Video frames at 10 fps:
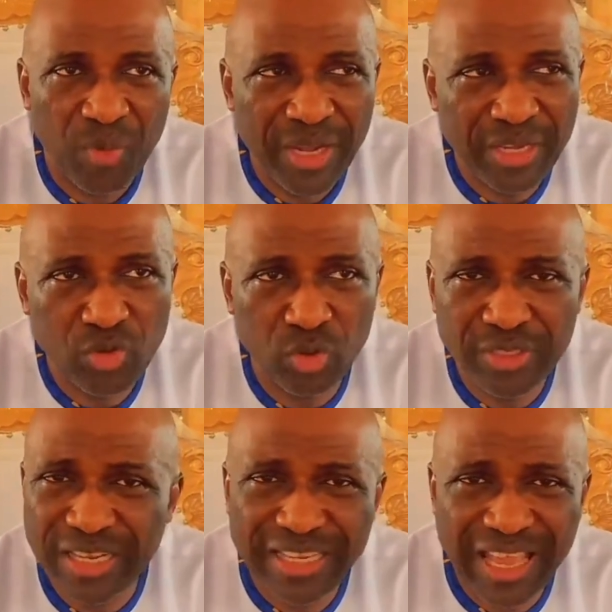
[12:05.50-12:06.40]
We need
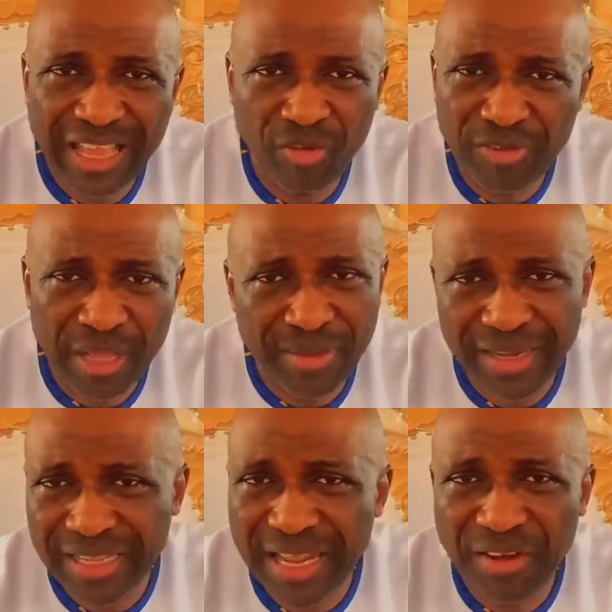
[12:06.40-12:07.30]
to take care of that
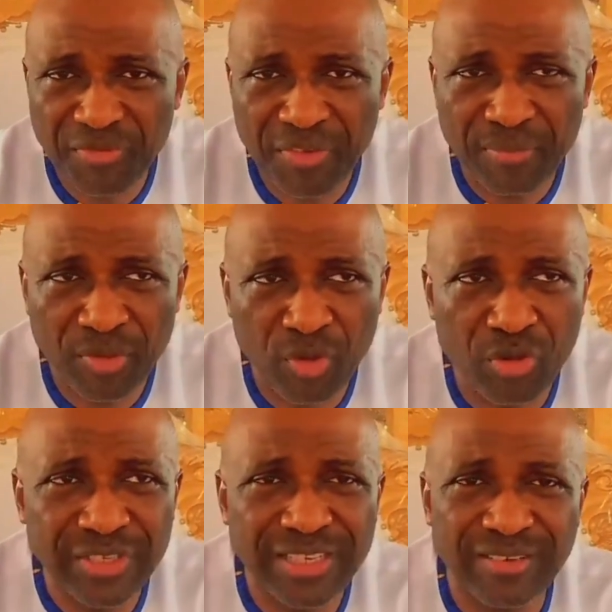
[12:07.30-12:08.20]
malaria fever,
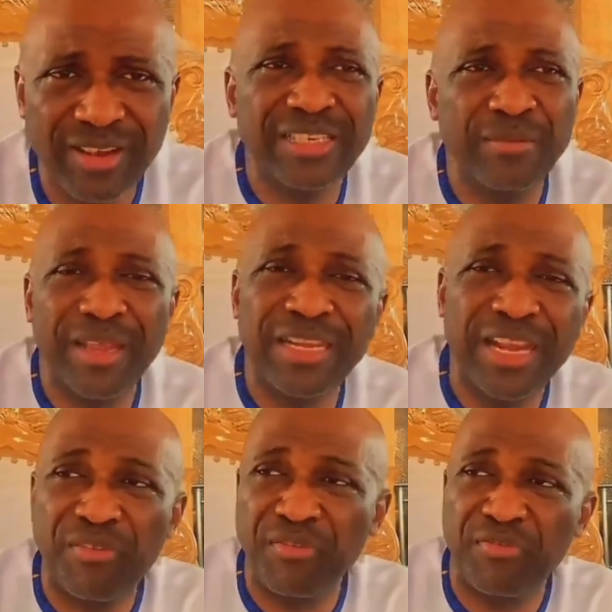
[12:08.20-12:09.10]
because the rate the
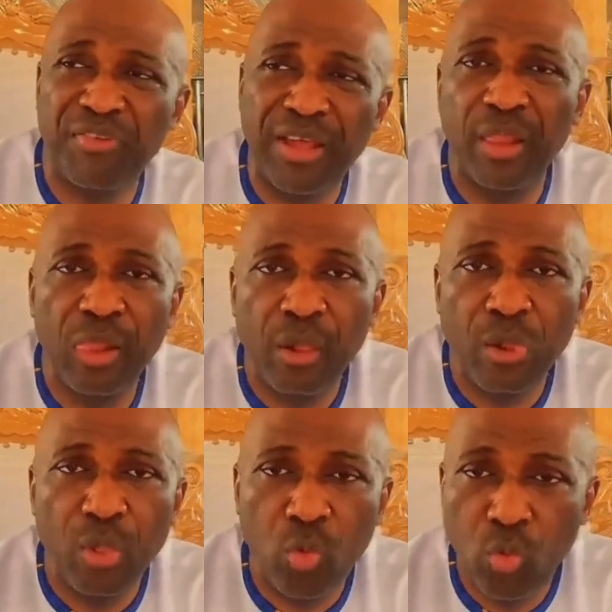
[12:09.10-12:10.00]
malaria fever
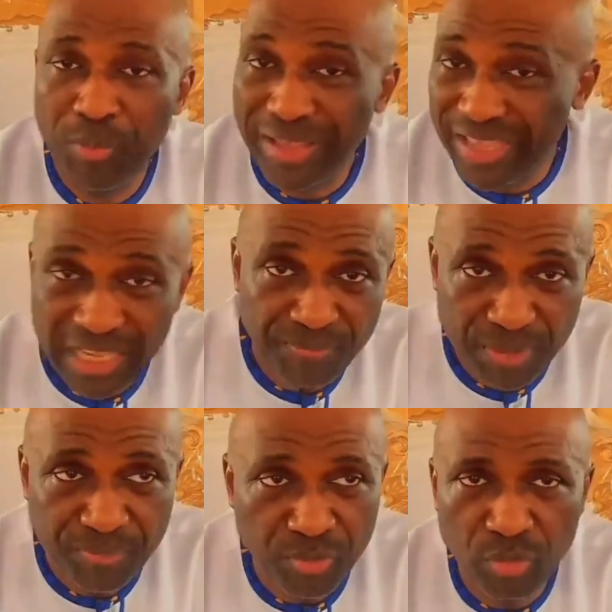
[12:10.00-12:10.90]
will be
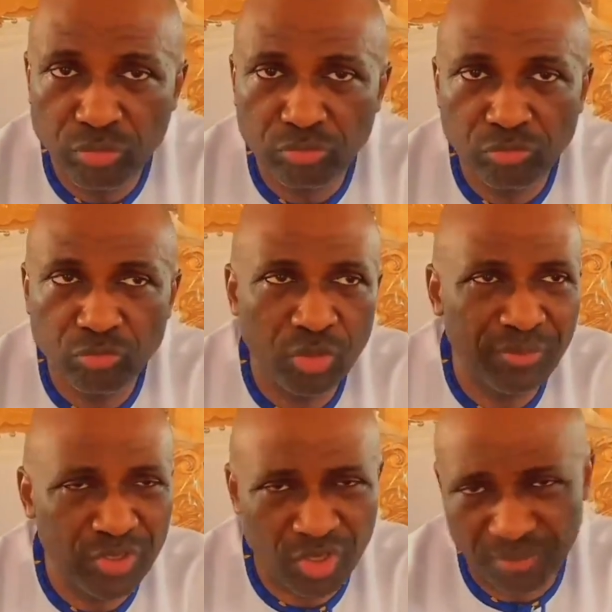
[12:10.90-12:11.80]
killing people
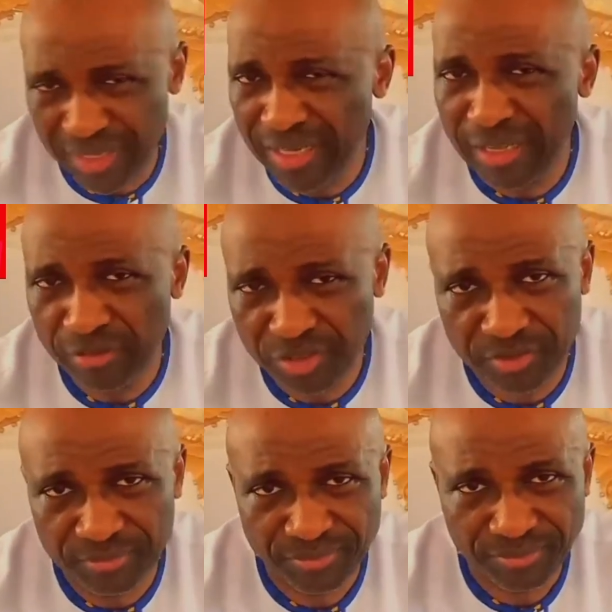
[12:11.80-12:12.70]
will be something else.